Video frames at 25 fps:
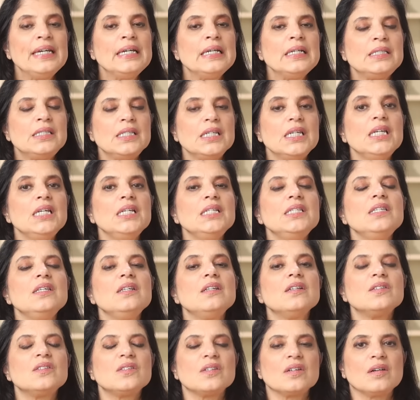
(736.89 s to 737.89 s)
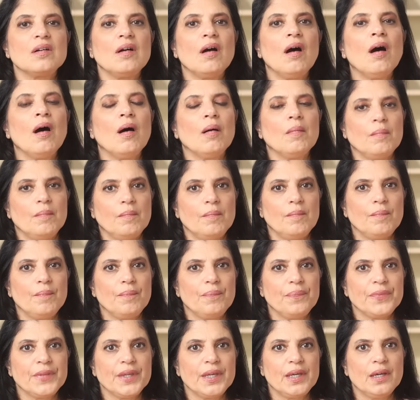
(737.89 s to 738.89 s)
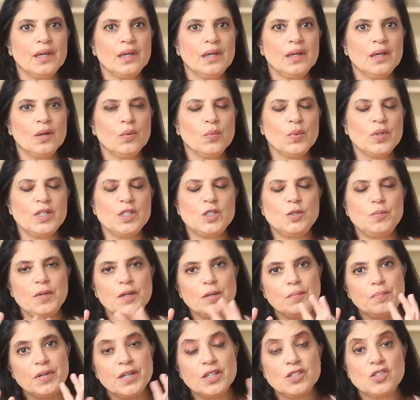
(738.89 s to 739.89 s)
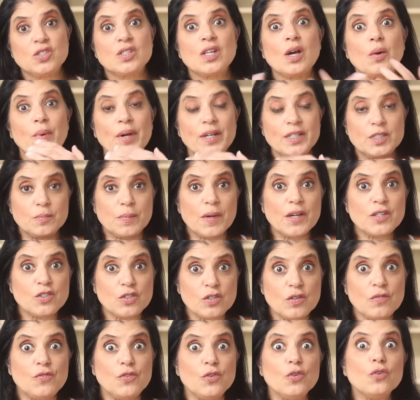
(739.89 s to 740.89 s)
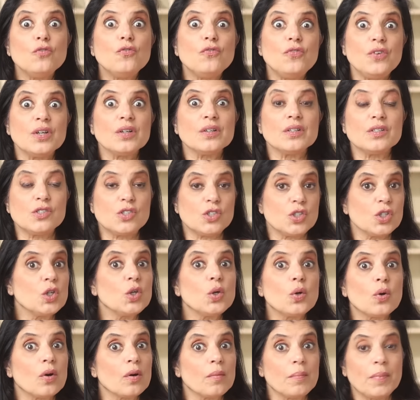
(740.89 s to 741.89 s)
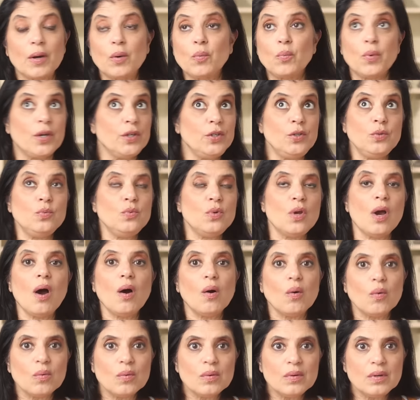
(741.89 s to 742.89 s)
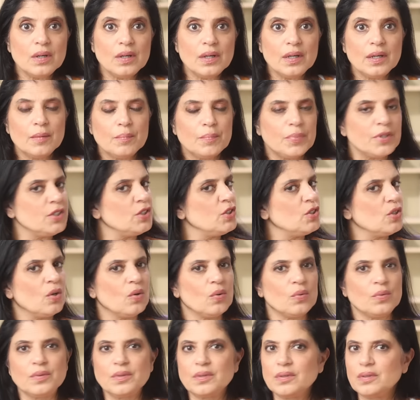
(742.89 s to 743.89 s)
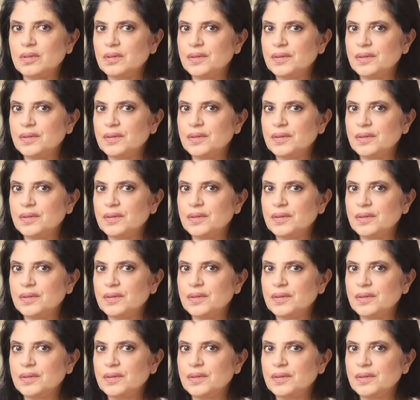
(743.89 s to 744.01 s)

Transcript: It's easy to succumb when it's being pitched that way, especially if you feel insecure about what you know, but don't.